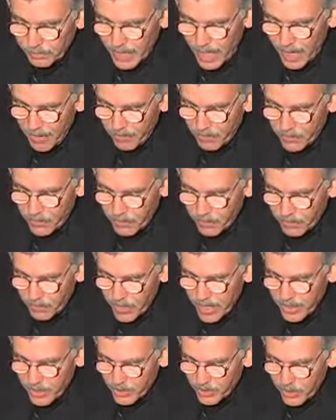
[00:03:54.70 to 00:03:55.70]
After
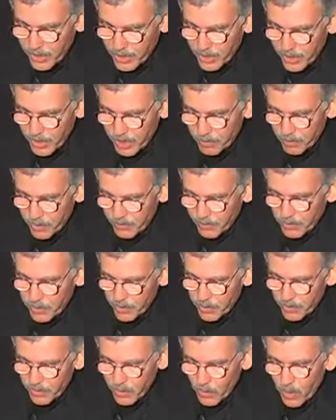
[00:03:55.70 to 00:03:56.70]
graduation, I moved
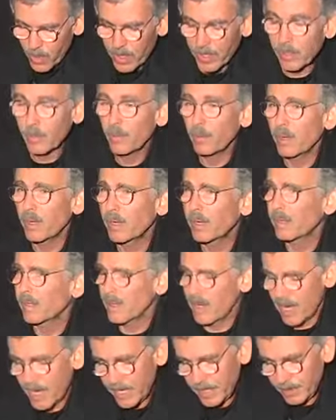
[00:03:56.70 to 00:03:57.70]
to New York, where
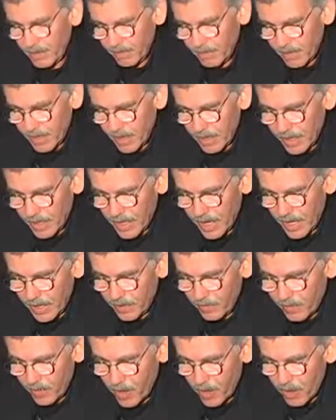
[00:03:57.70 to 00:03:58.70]
I got
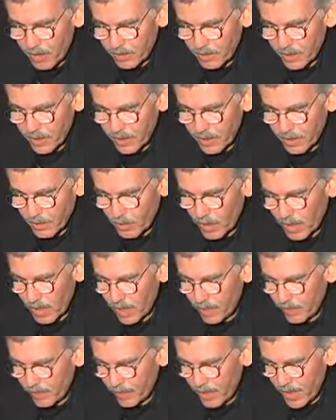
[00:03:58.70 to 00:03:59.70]
involved in, well,
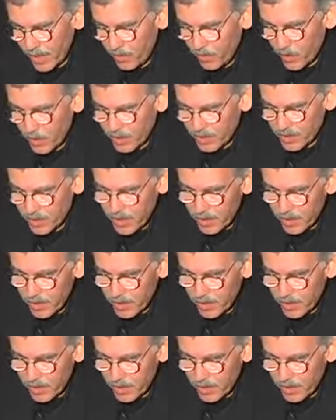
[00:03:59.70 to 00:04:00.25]
I worked